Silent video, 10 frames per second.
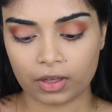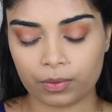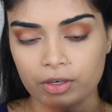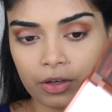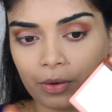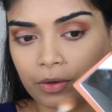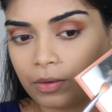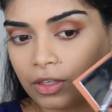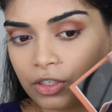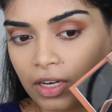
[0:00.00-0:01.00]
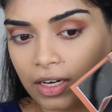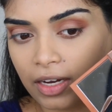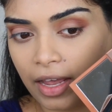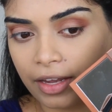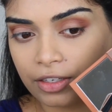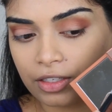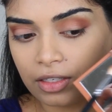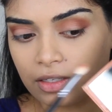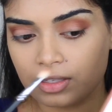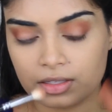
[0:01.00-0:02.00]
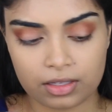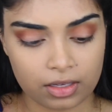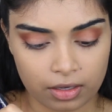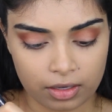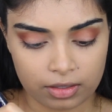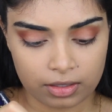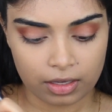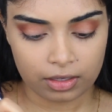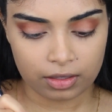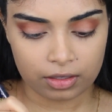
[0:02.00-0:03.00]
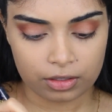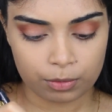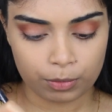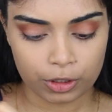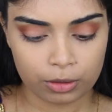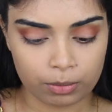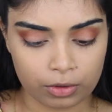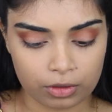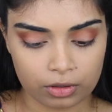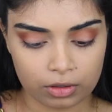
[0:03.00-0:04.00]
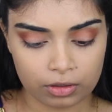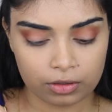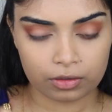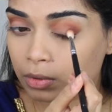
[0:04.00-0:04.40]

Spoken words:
I'm gonna go in with the shade Ashes. It's like this purple.